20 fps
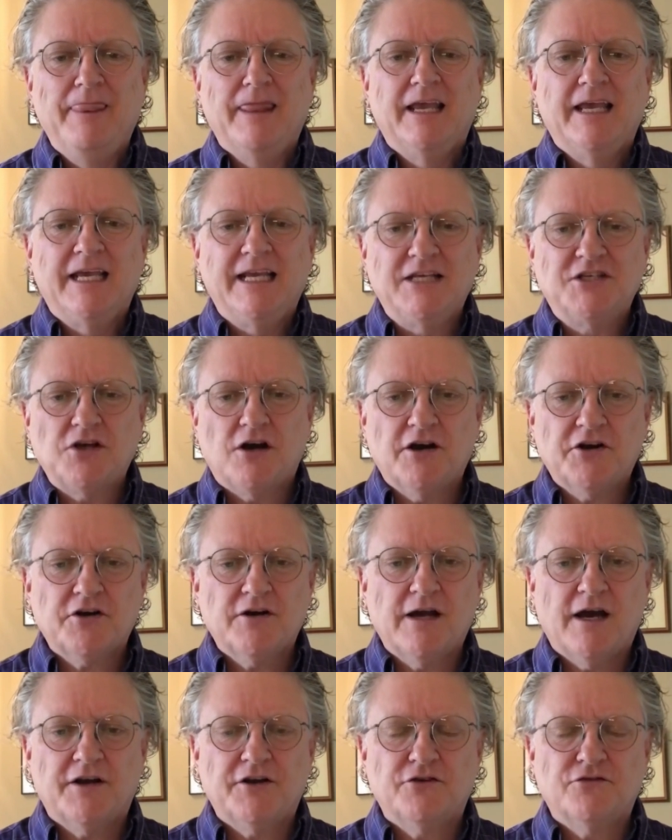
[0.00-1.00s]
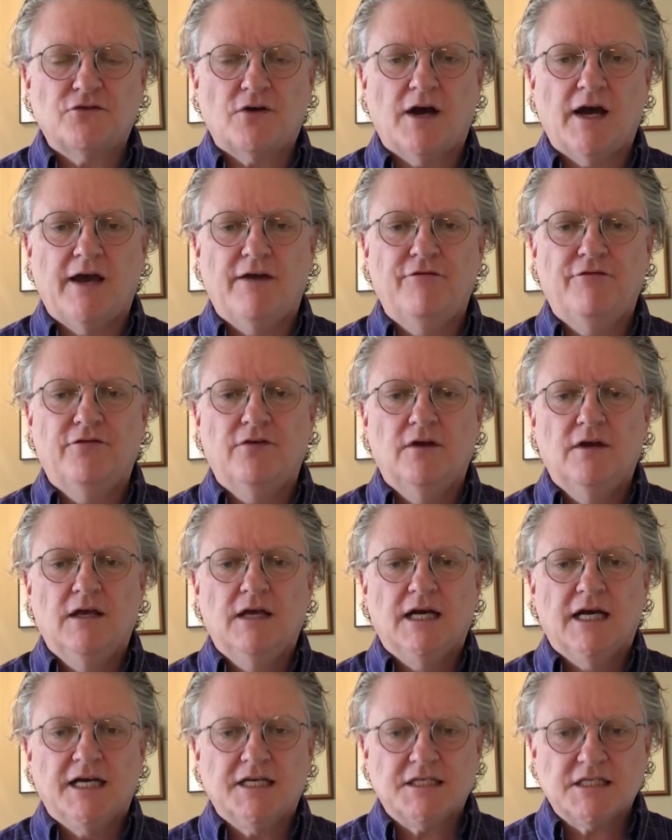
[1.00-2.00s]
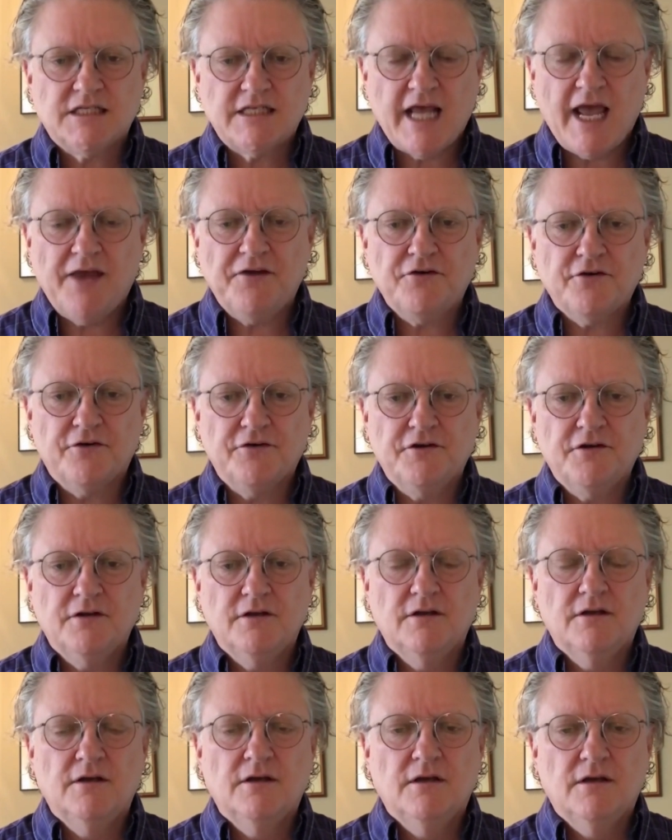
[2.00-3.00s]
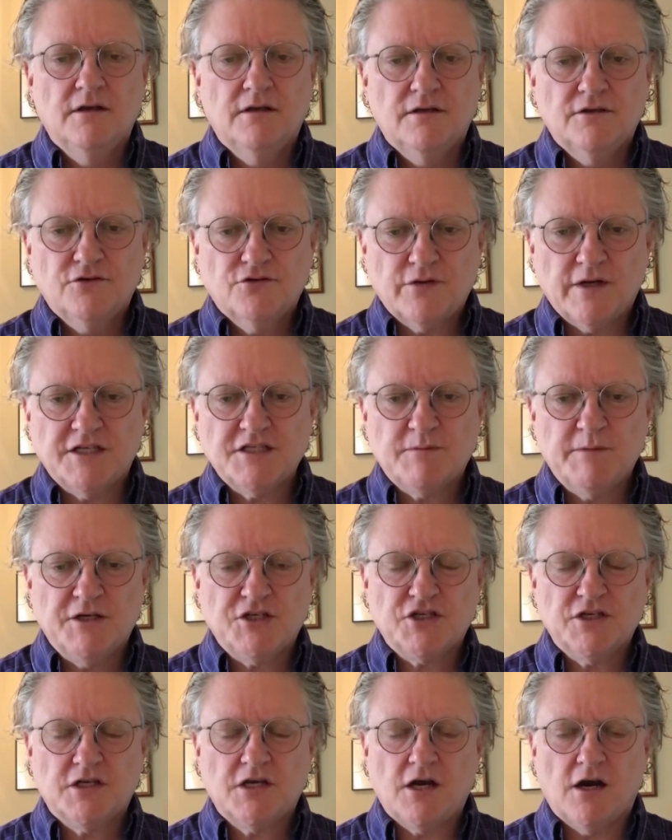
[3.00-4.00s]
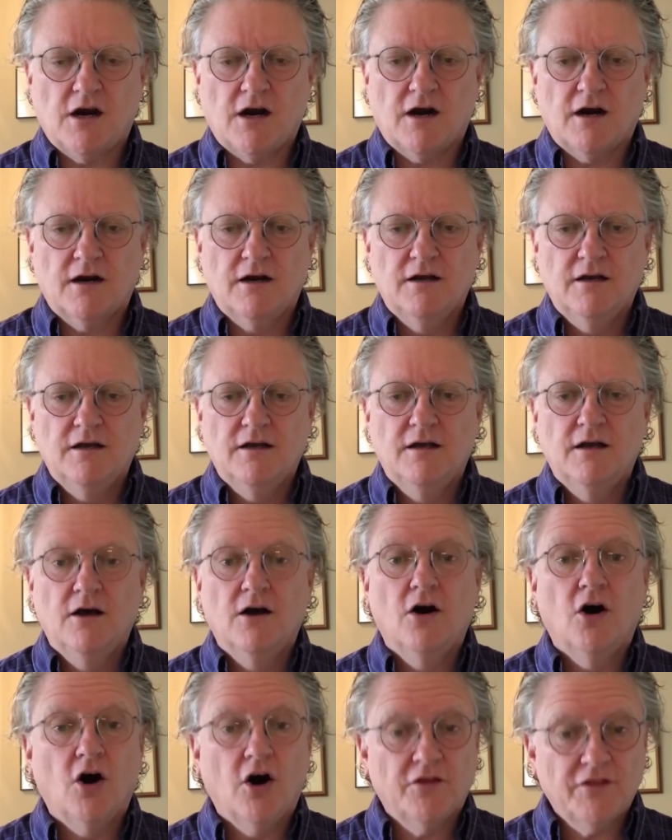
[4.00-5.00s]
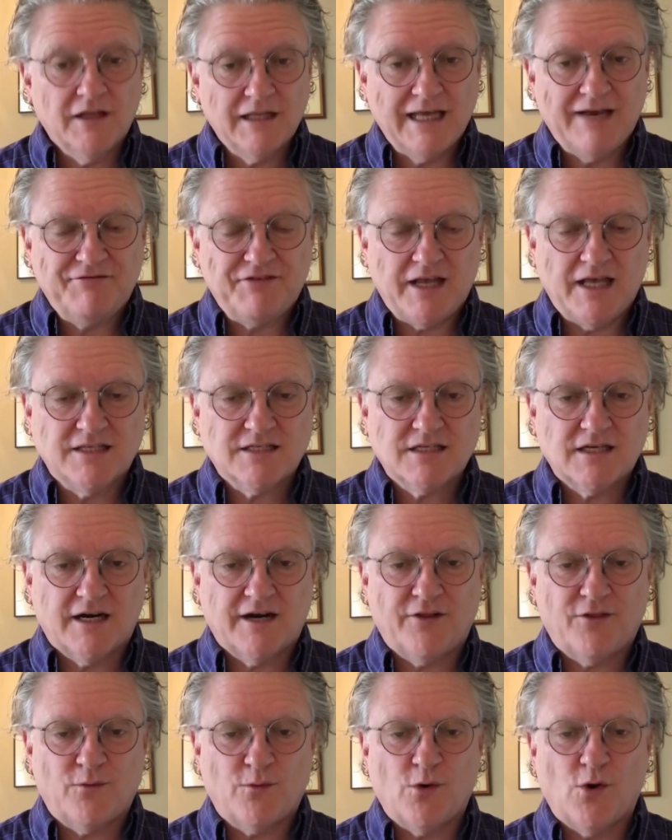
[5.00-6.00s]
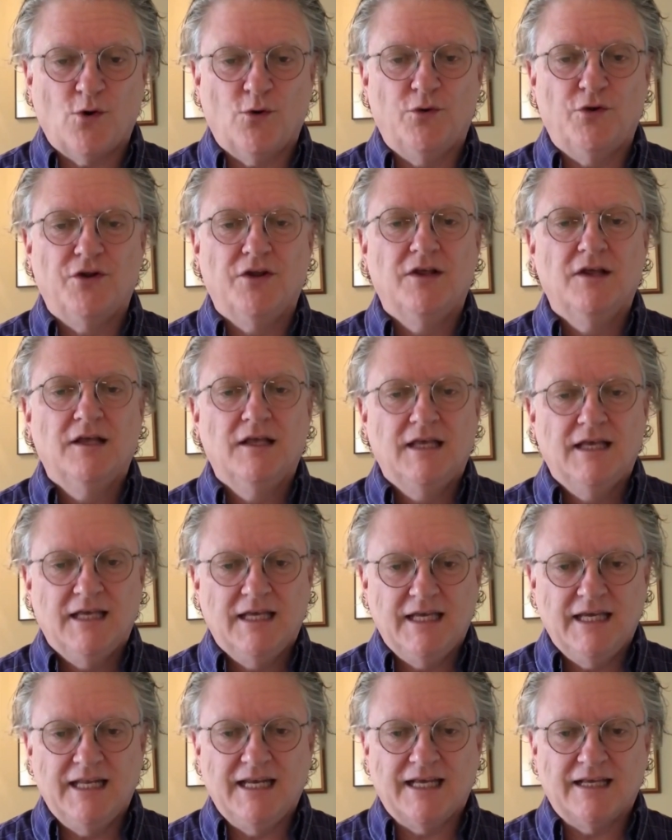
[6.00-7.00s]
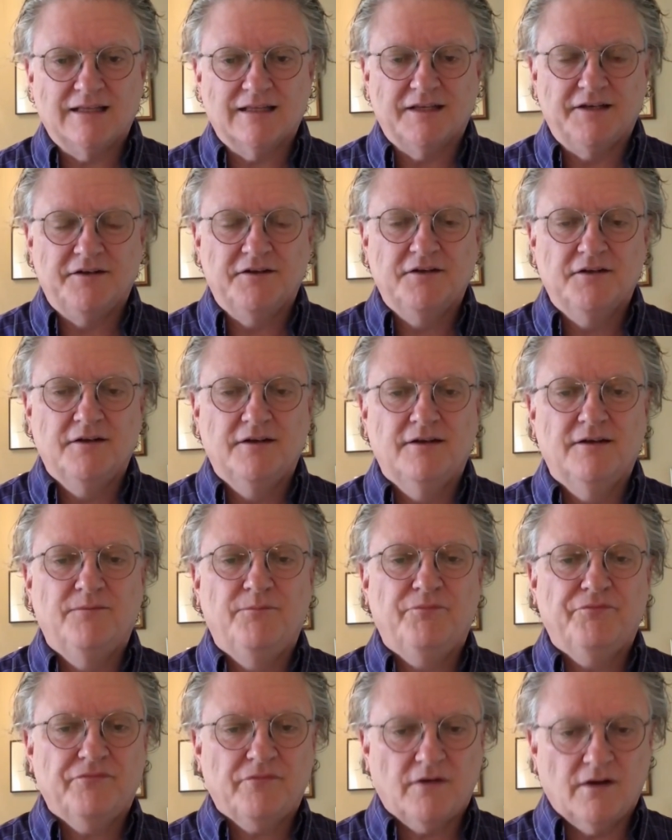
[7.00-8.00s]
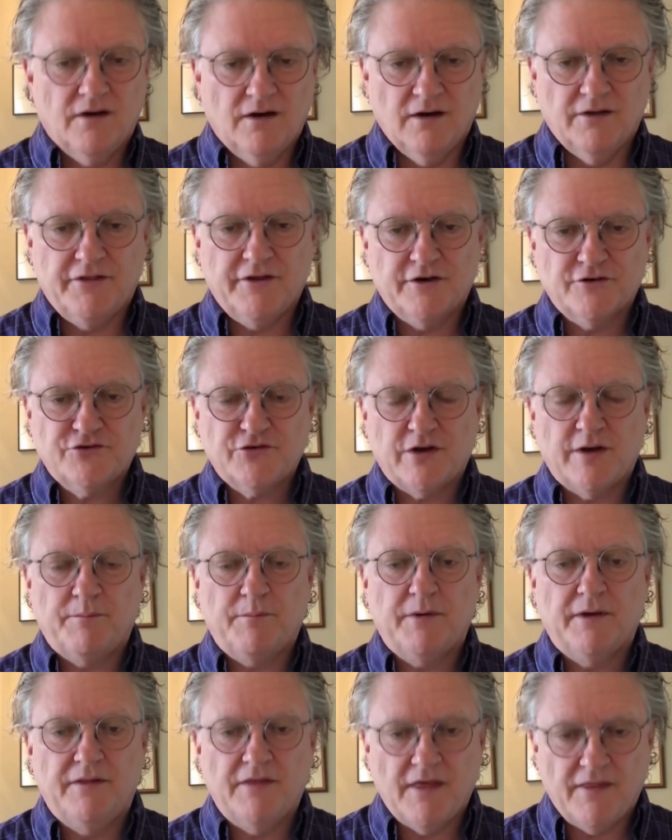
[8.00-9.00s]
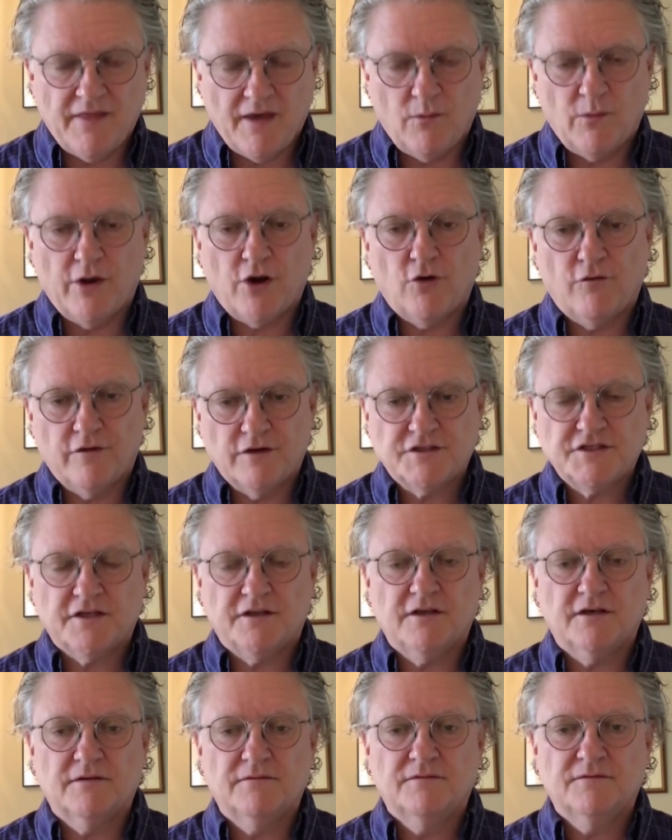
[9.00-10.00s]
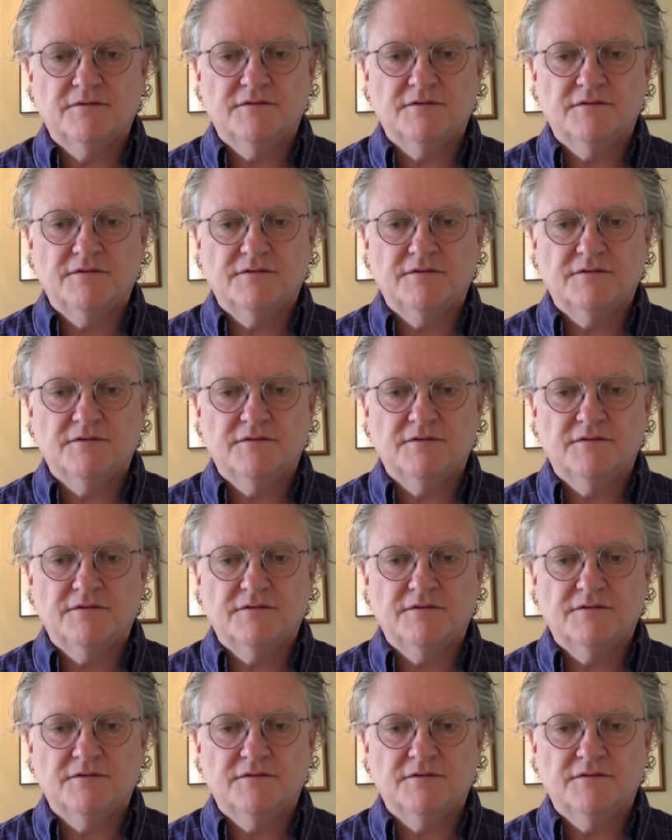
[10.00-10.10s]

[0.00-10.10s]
He taught her how to drive a standard transmission car on the left-hand side of the road in England on their trip, and then they went over to the